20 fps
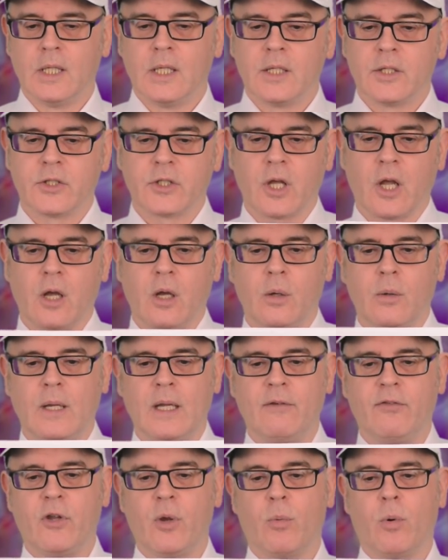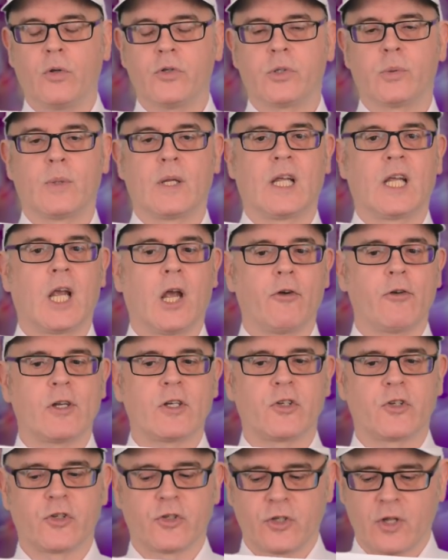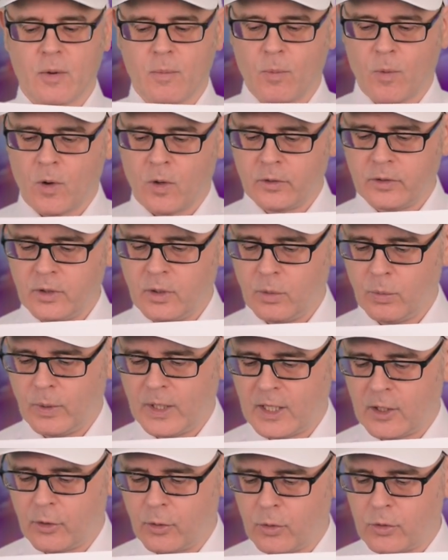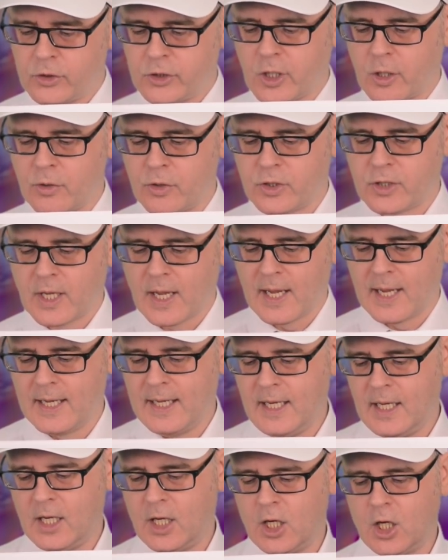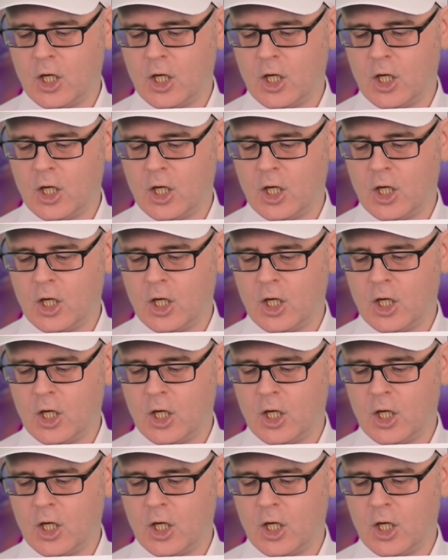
So if you want to encourage someone, we can also say